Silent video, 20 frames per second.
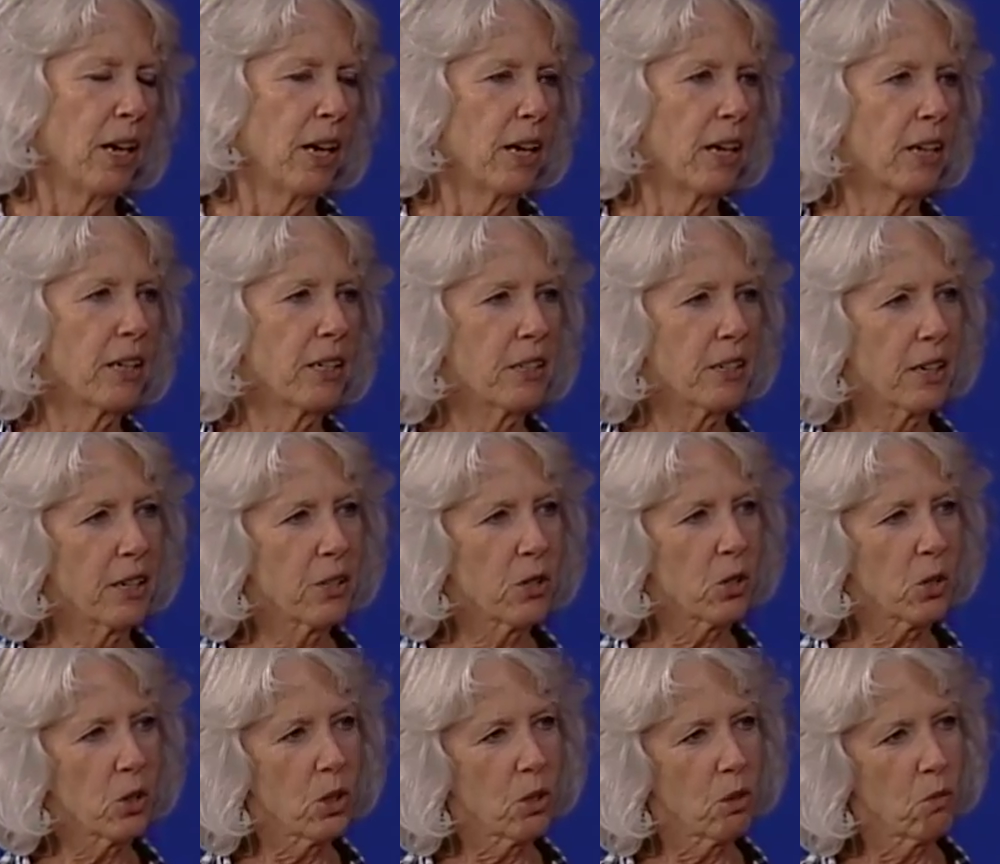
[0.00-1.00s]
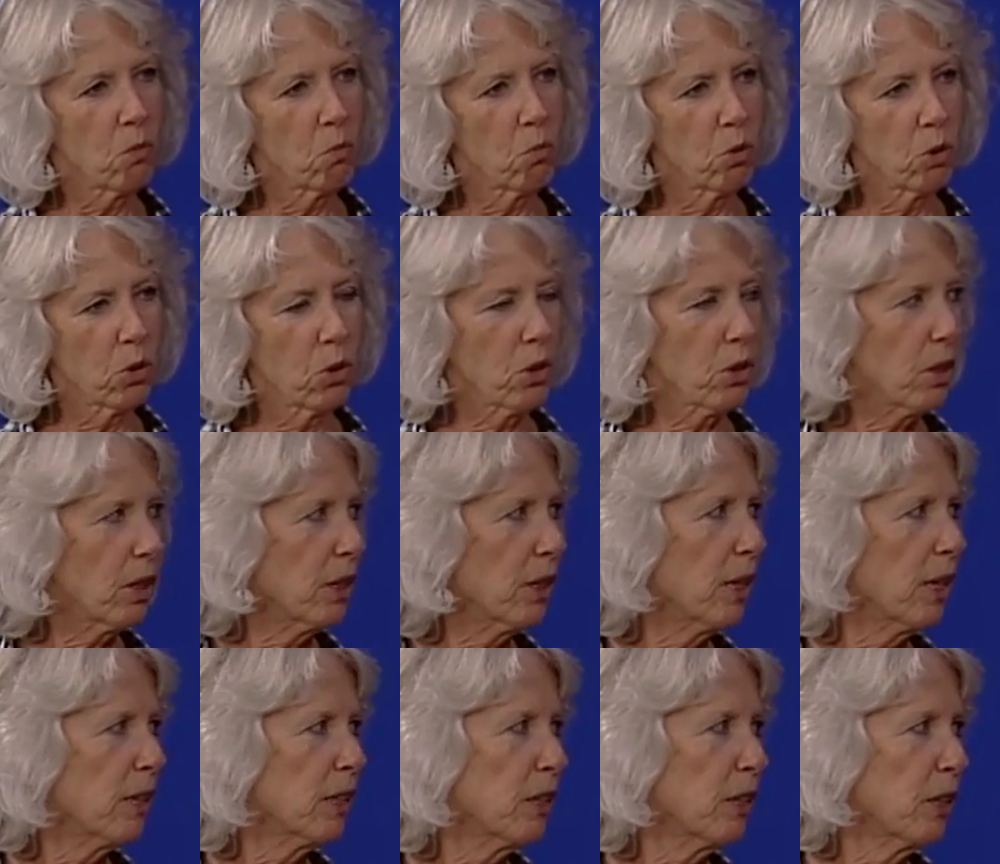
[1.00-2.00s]
And I just was looking
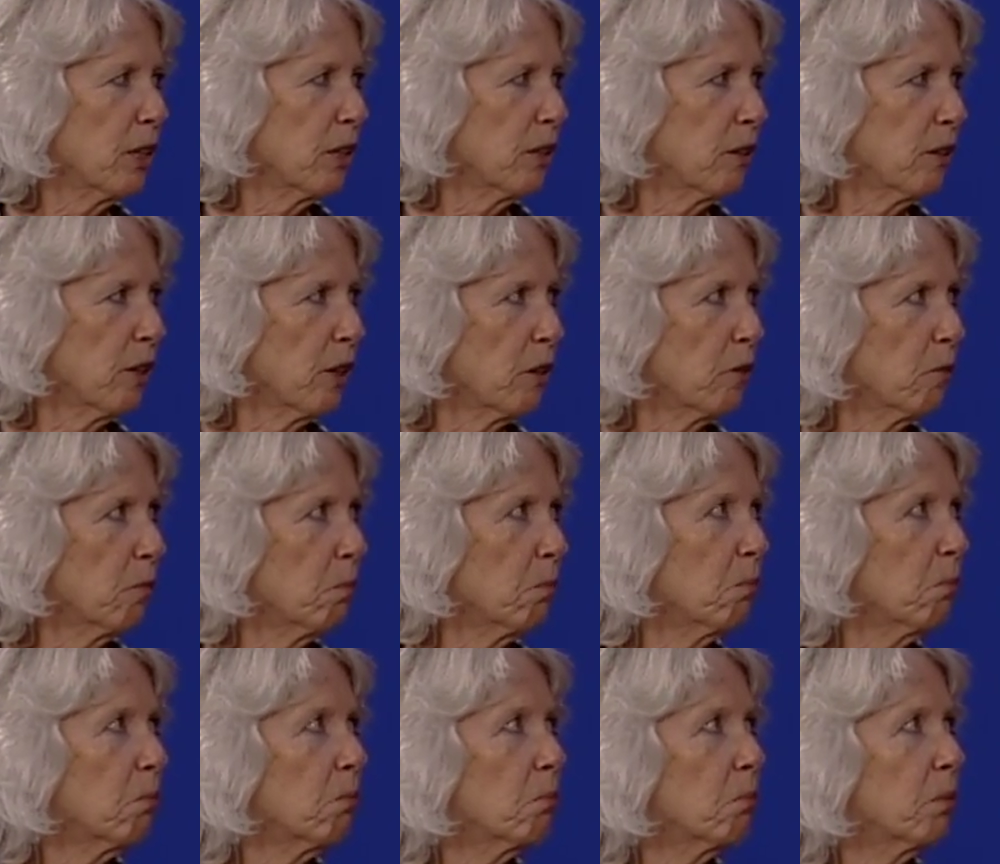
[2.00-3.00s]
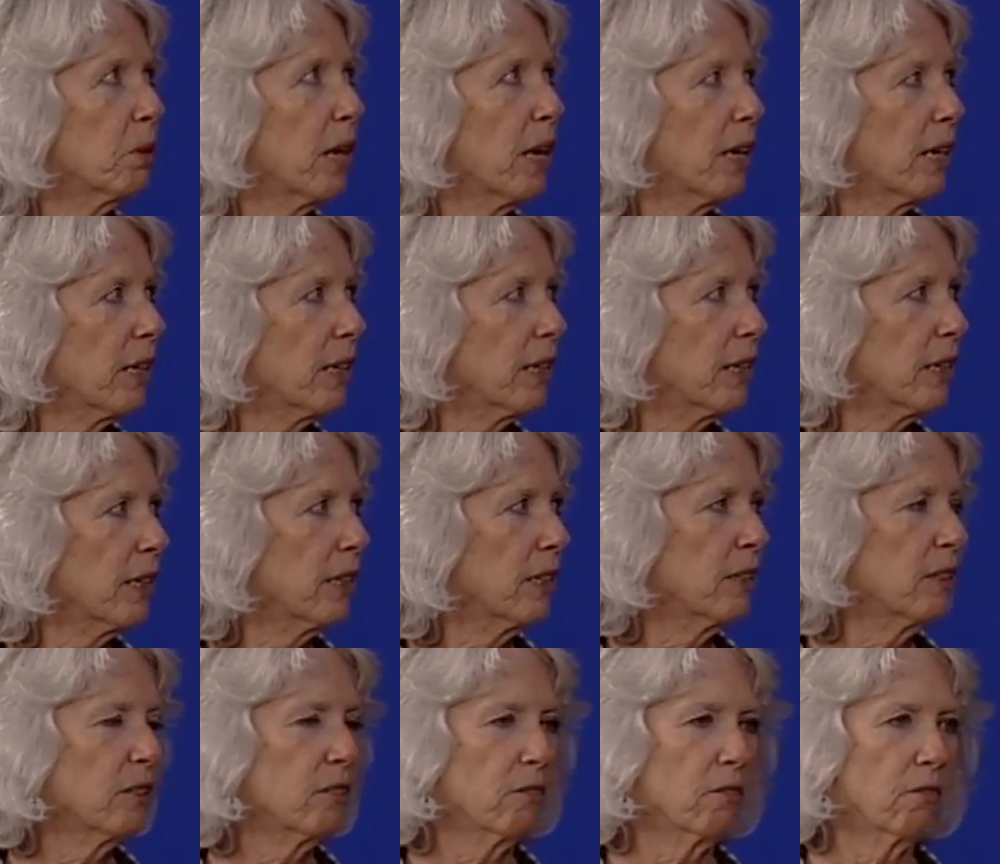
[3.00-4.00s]
at that, that black
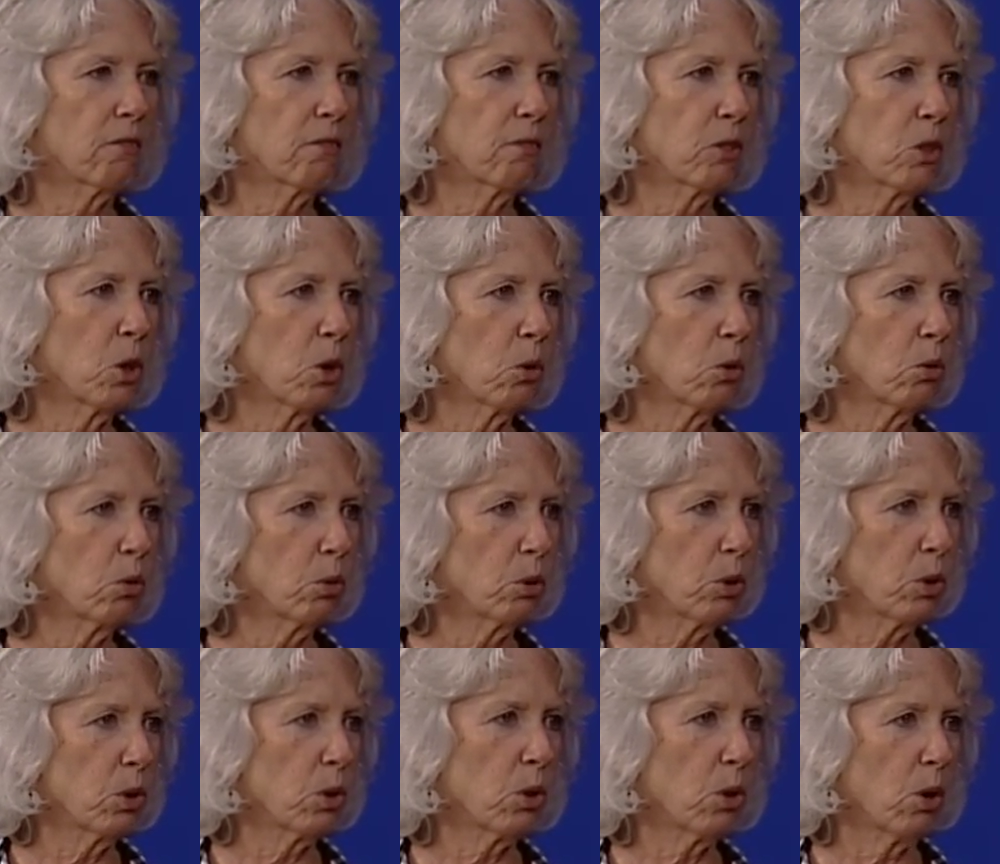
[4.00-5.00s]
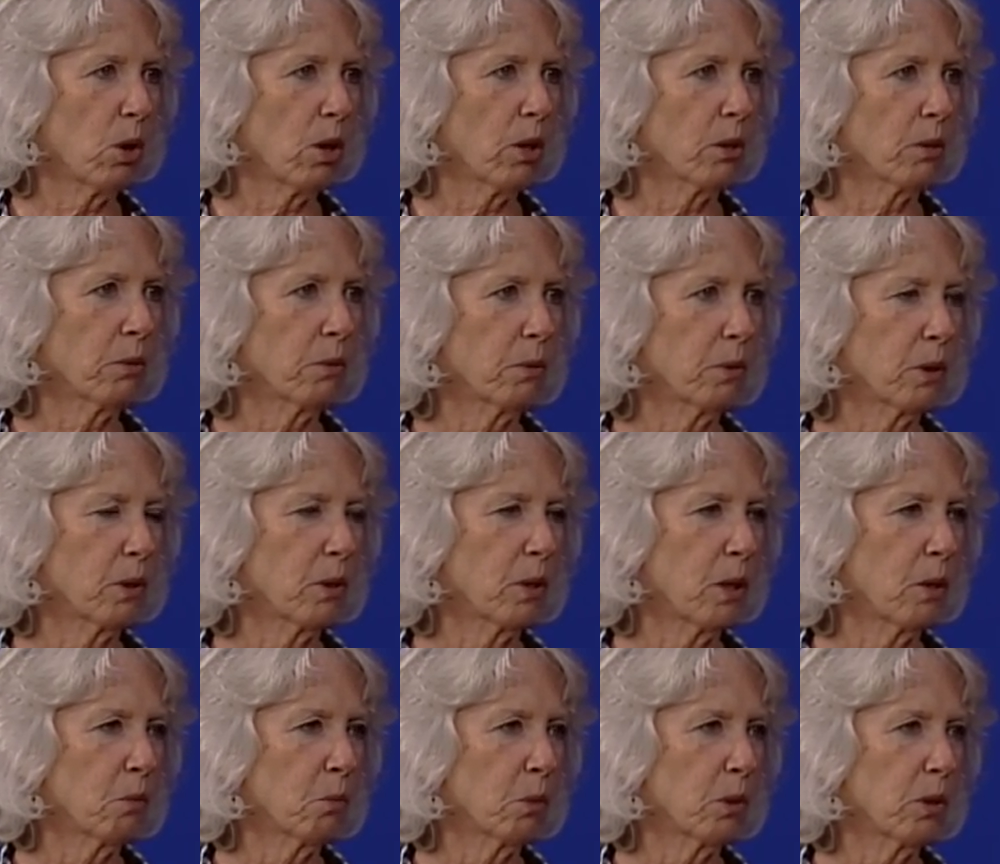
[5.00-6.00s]
and gold scarf. And,
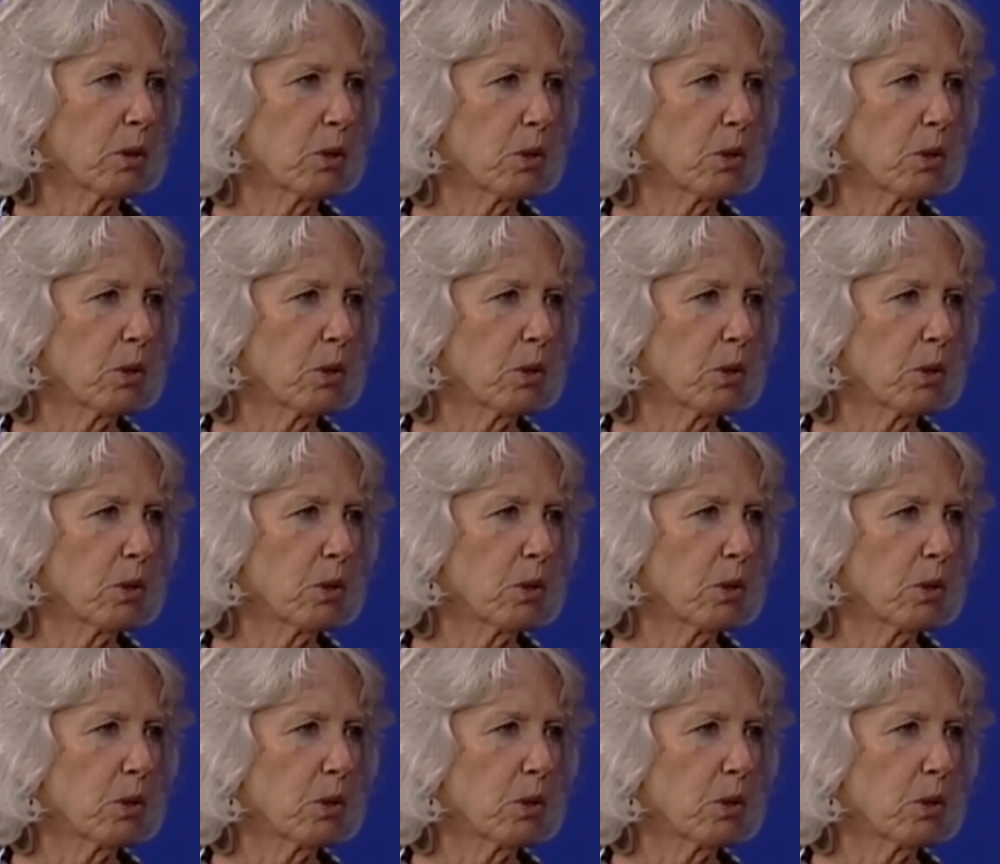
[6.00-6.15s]
and where